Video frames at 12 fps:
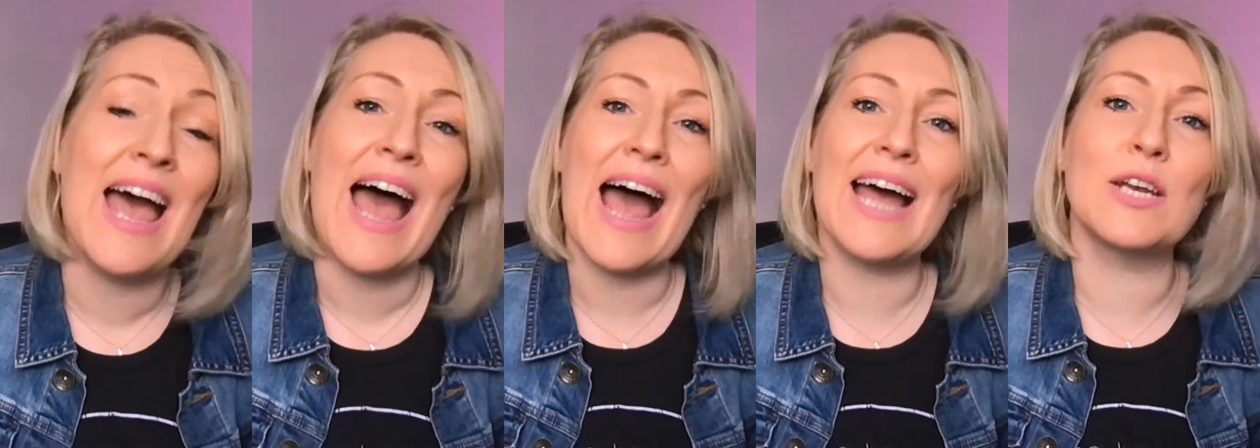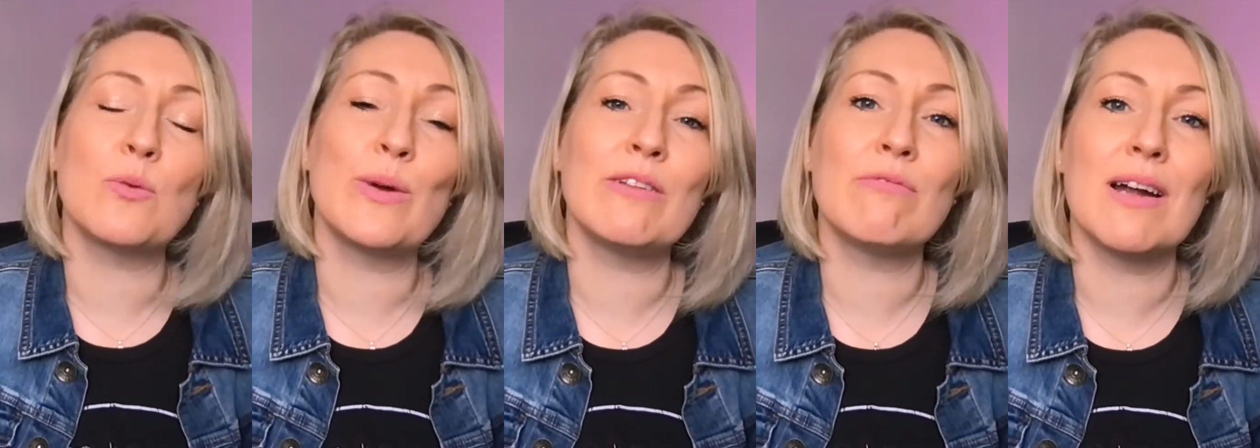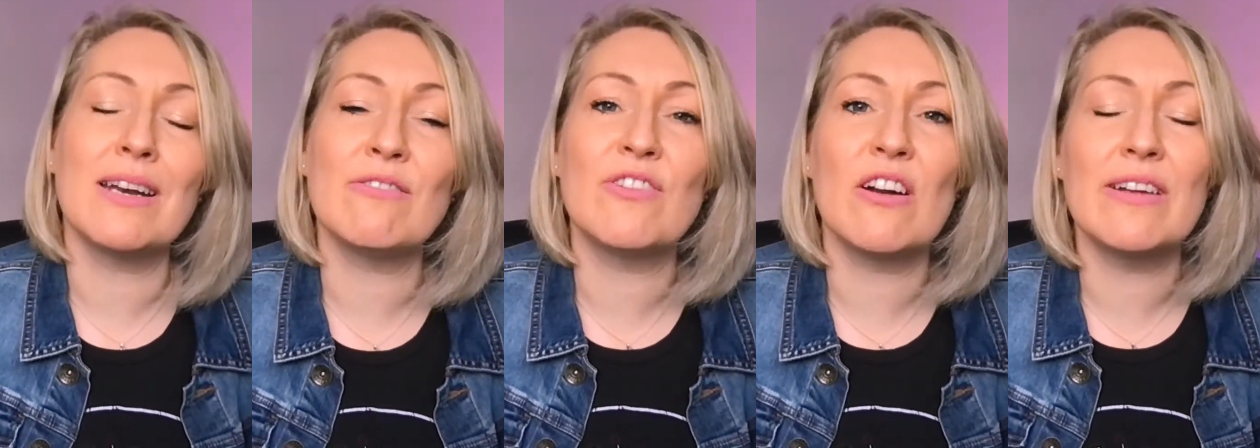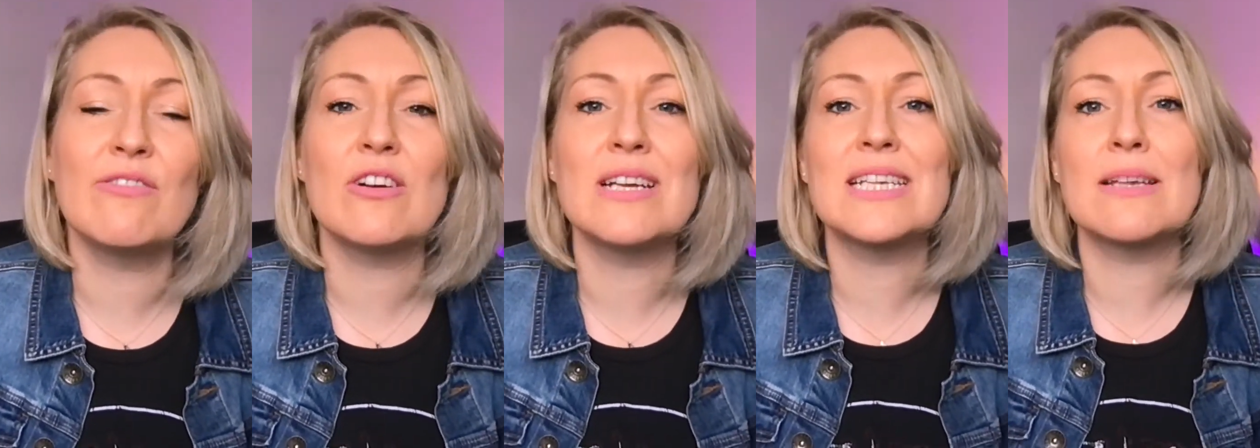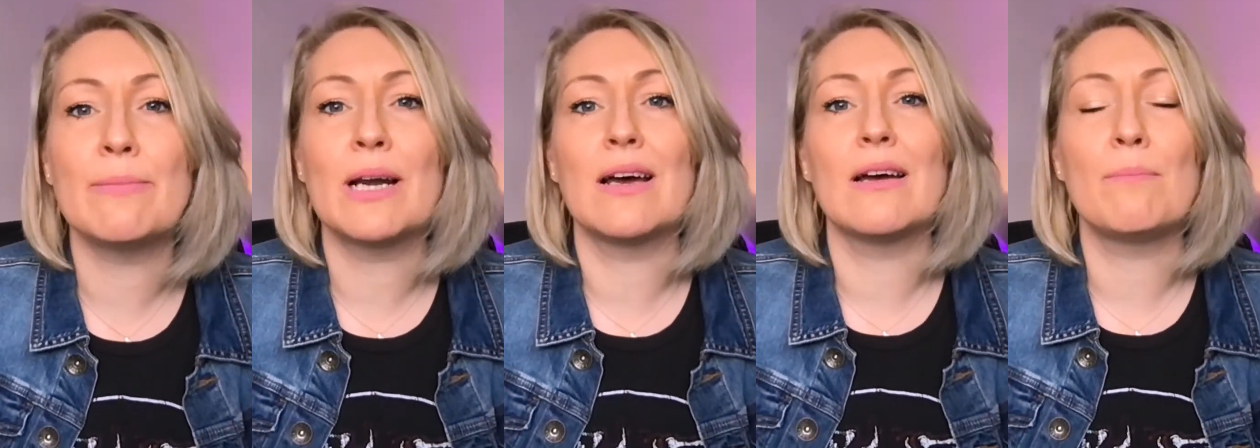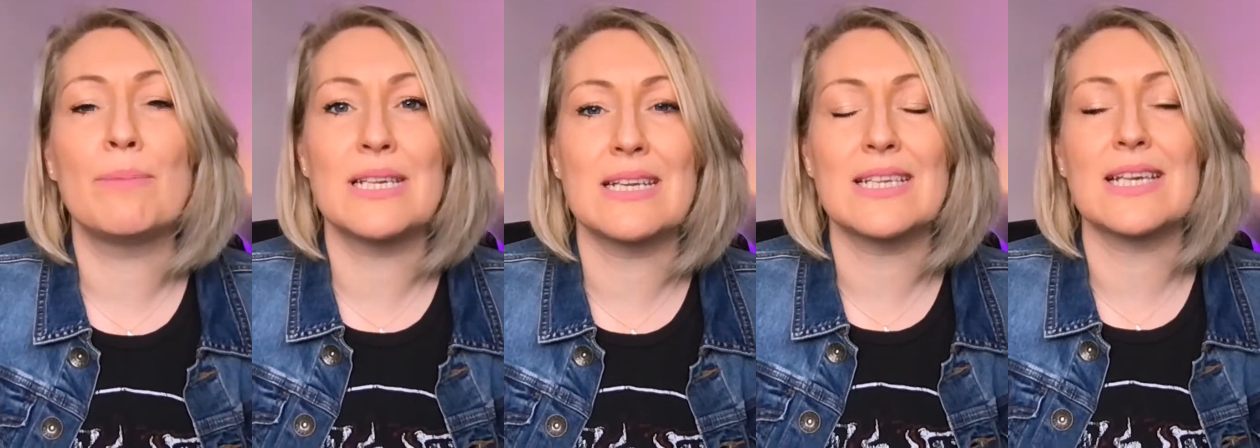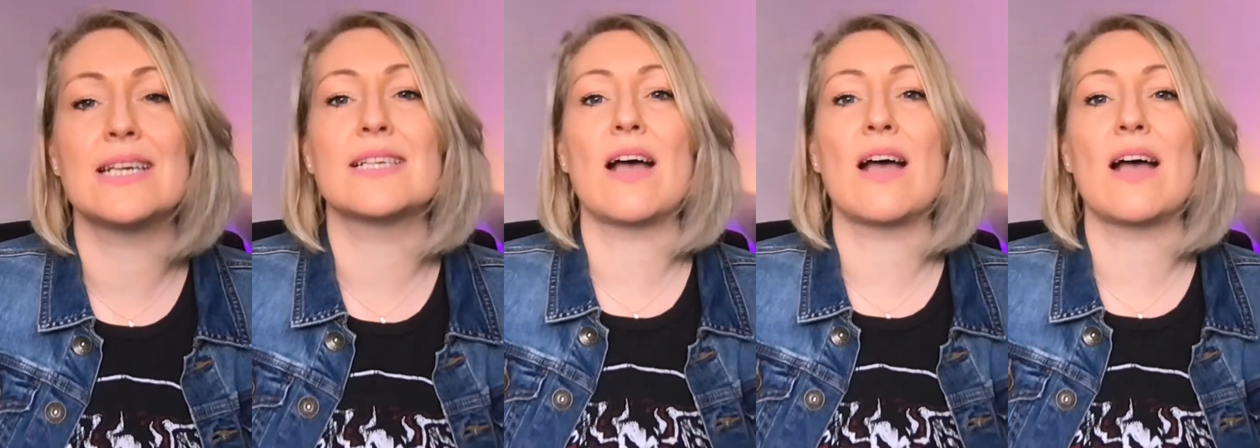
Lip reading: and we run very, very similar businesses.